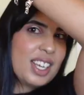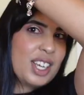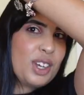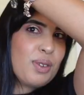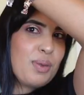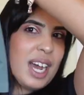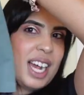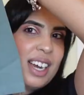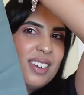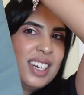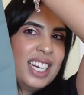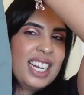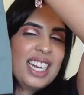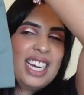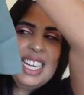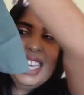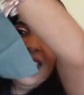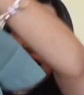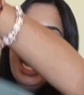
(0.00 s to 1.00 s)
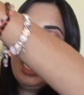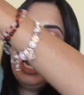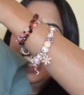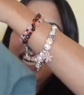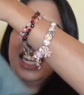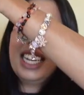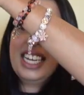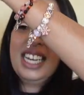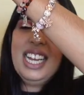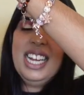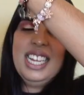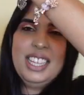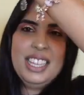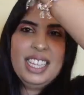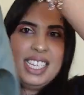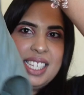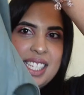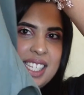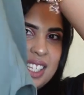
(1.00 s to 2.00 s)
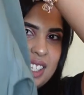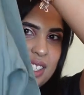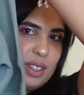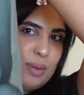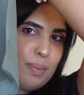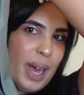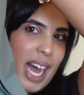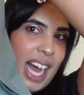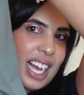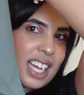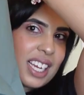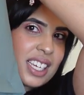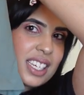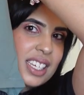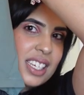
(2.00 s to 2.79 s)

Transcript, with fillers: you wear it like that and this is the back